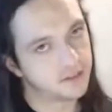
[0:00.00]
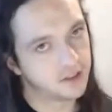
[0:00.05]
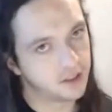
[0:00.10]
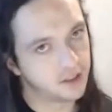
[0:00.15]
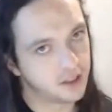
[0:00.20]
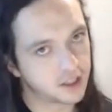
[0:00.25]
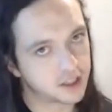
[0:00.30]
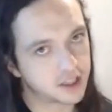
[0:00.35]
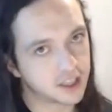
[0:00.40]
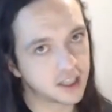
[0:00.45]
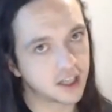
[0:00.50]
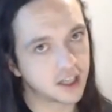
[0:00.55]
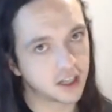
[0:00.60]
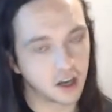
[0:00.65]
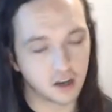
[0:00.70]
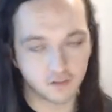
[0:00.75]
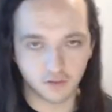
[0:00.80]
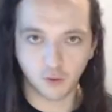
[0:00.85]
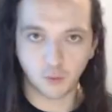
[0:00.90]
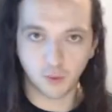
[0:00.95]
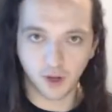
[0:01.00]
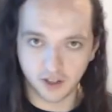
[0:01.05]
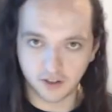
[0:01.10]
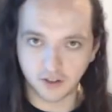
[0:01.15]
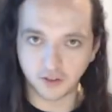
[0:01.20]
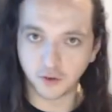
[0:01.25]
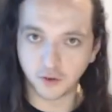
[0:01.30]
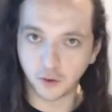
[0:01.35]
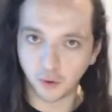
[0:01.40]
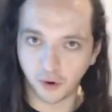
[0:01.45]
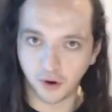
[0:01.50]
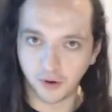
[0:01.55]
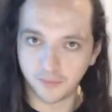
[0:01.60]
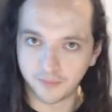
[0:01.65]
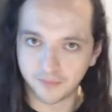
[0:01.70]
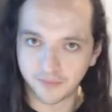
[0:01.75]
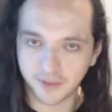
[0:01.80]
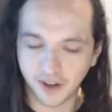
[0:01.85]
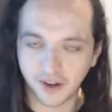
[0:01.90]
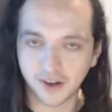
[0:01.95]
You're thinking of a red door,
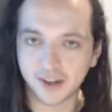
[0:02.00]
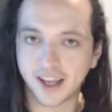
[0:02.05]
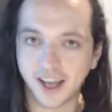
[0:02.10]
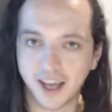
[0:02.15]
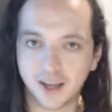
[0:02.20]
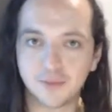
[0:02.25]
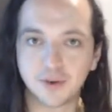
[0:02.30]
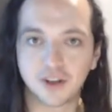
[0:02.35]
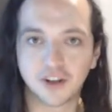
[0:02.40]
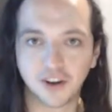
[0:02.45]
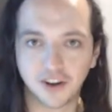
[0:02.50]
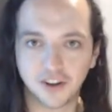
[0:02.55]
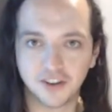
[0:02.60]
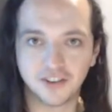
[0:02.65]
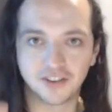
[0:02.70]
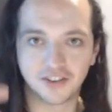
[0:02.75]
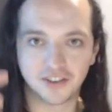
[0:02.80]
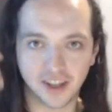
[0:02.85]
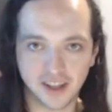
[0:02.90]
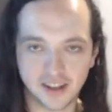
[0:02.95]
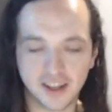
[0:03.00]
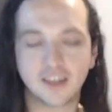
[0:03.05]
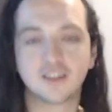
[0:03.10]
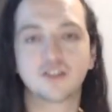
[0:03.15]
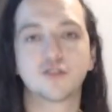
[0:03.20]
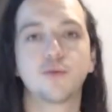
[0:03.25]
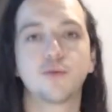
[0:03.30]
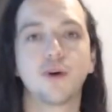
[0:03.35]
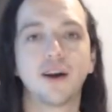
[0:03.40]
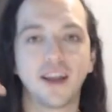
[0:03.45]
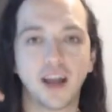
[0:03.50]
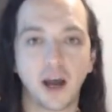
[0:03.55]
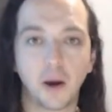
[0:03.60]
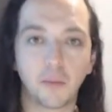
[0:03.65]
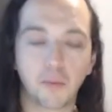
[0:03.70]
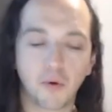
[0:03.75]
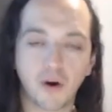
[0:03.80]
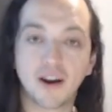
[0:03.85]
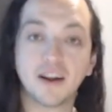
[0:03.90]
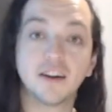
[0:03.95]
okay, because that's the way our
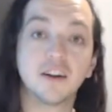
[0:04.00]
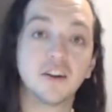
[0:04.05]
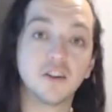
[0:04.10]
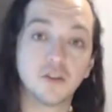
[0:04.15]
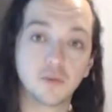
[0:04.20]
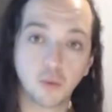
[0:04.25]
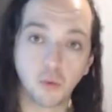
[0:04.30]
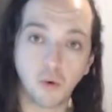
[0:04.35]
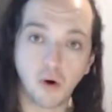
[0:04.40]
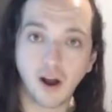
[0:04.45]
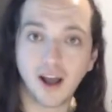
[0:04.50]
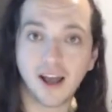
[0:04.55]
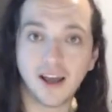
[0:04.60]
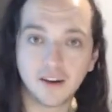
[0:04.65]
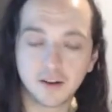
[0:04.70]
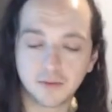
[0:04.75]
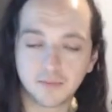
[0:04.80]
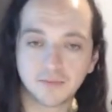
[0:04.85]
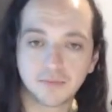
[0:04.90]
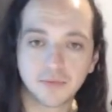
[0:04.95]
brain is wired.